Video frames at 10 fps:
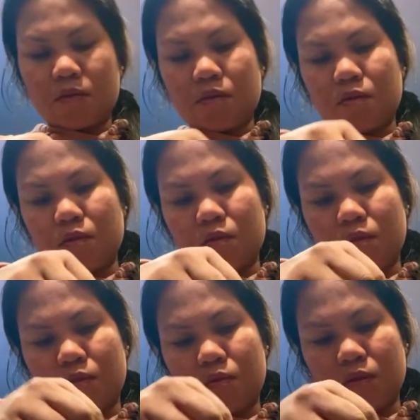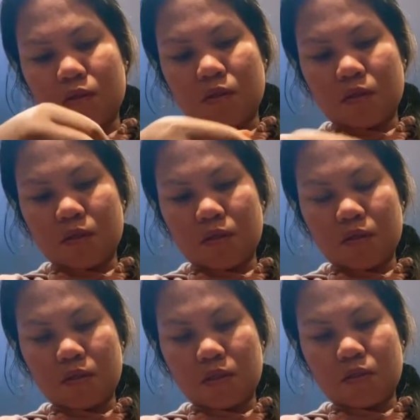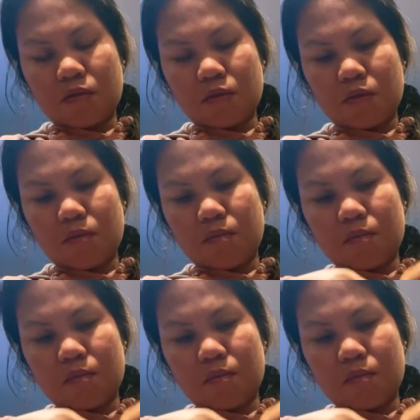And it's really nice to have